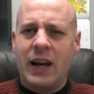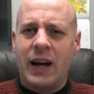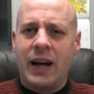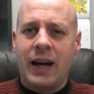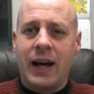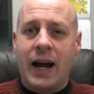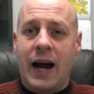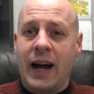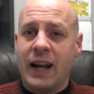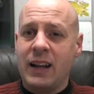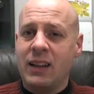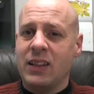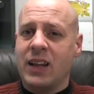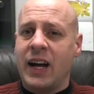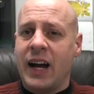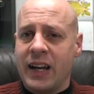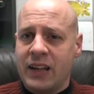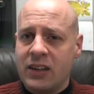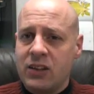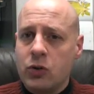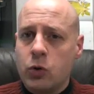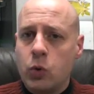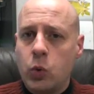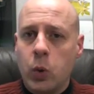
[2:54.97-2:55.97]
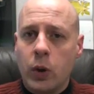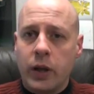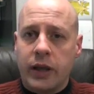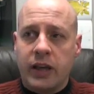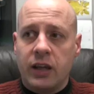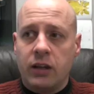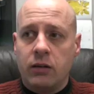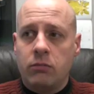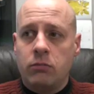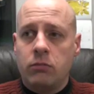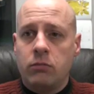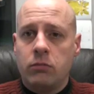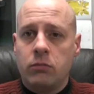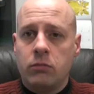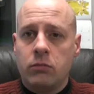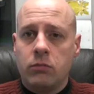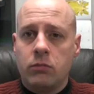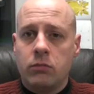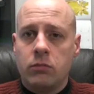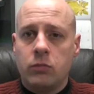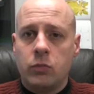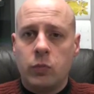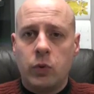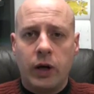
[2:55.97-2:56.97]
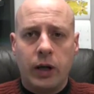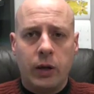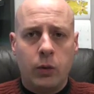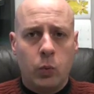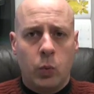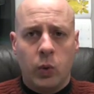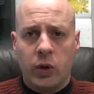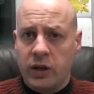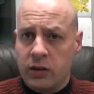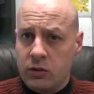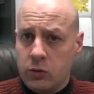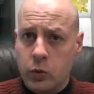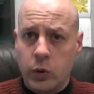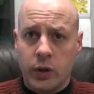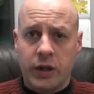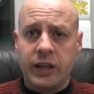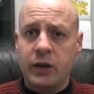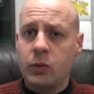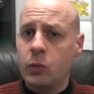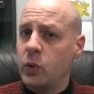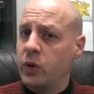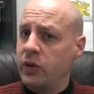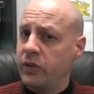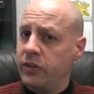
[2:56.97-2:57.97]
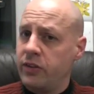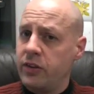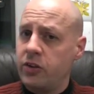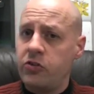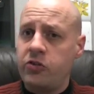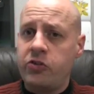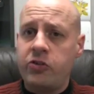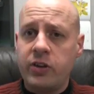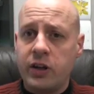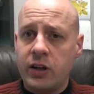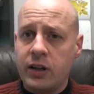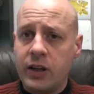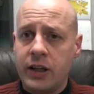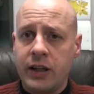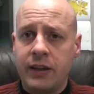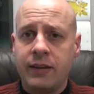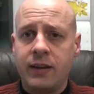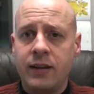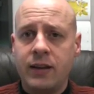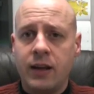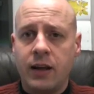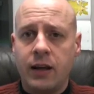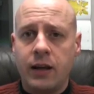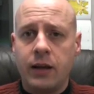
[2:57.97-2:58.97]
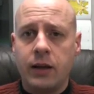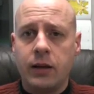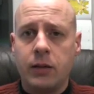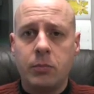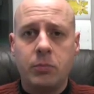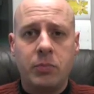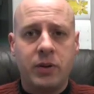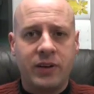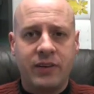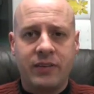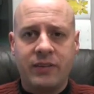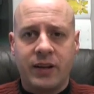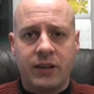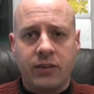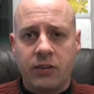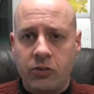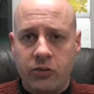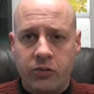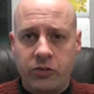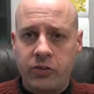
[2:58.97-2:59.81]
I liked Quicken, right? When Quicken was the shit in the day, but it's not the